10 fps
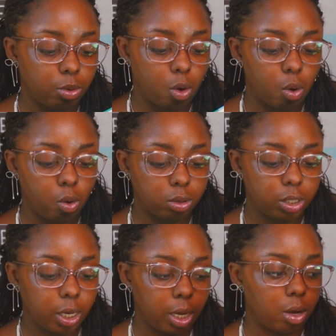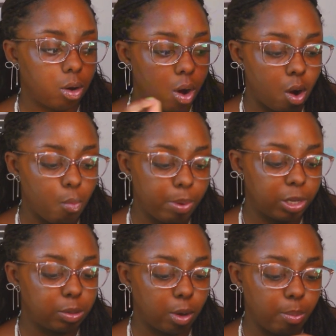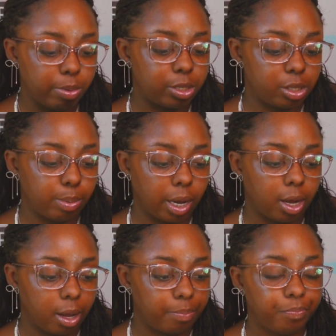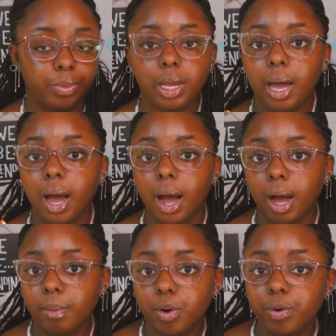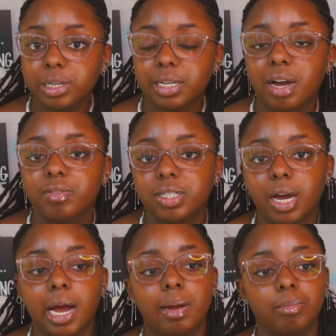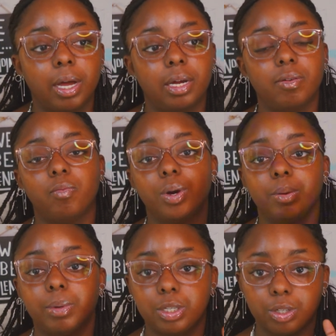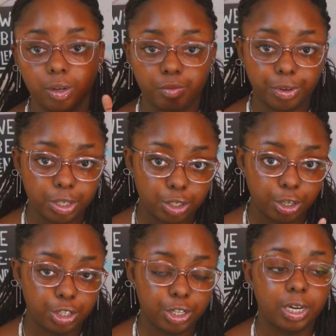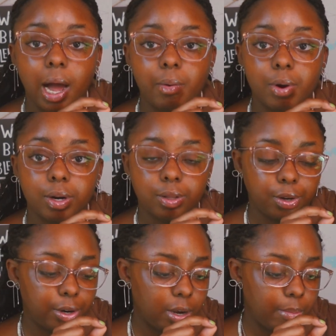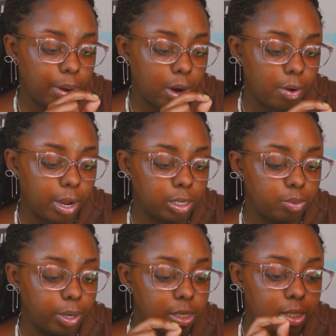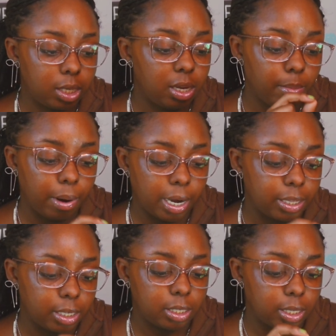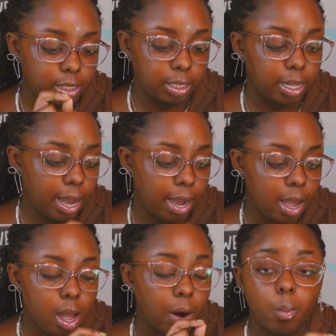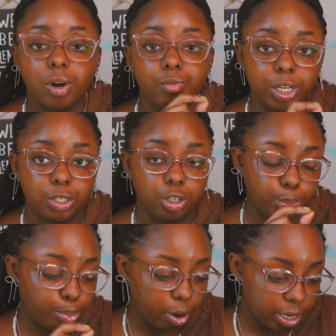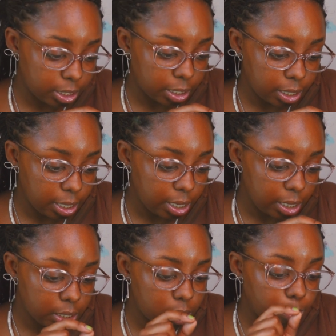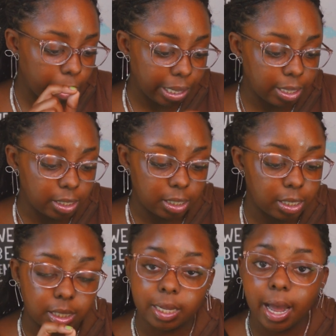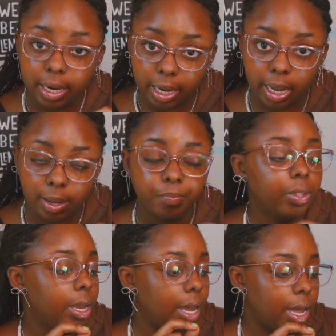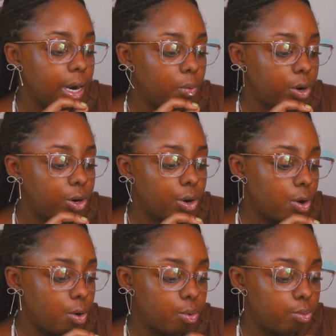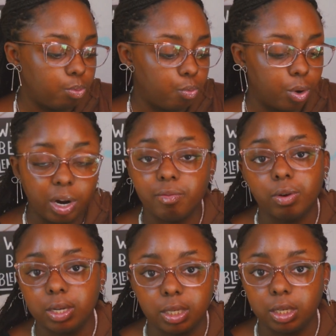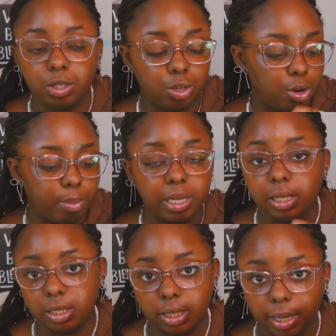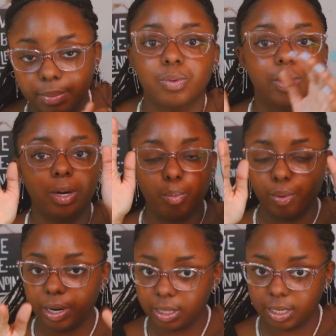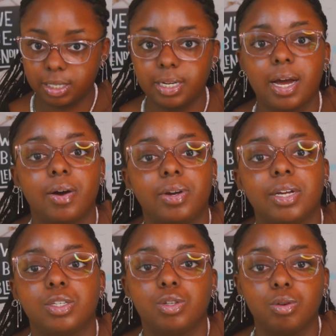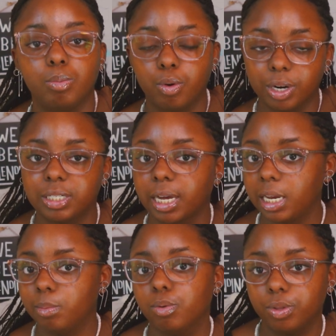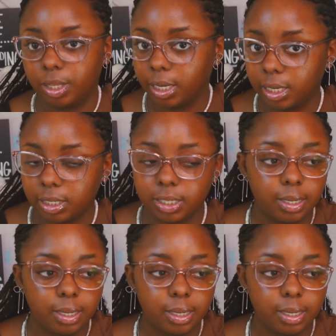goal date, open small business back up, I'm going to have a timeline of when I'm going to start researching. I want to learn about XYZ by this, and that. I want to research pricing needs by this, and that date. And I want to know whatever else I need to know by this date. So we're going to break this down into more attainable things.